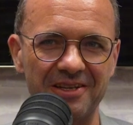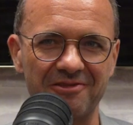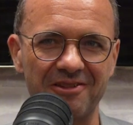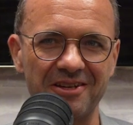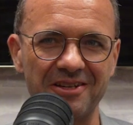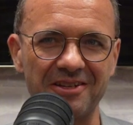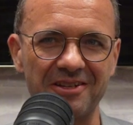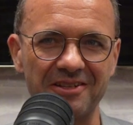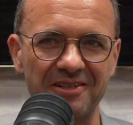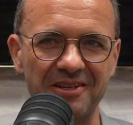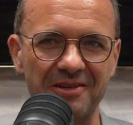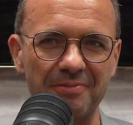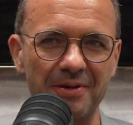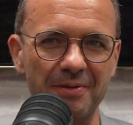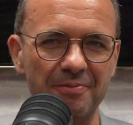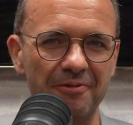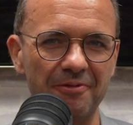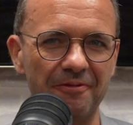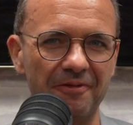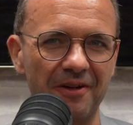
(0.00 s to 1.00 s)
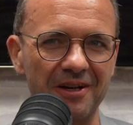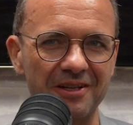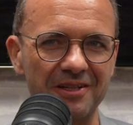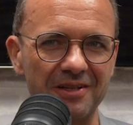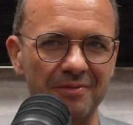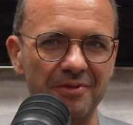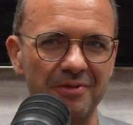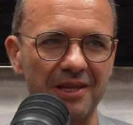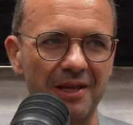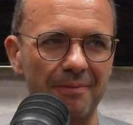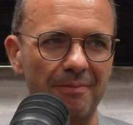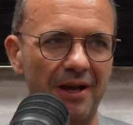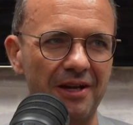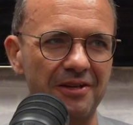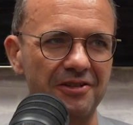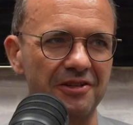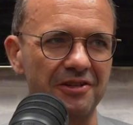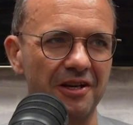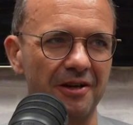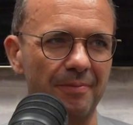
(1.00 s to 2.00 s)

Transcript: great to see people finding something they're passionate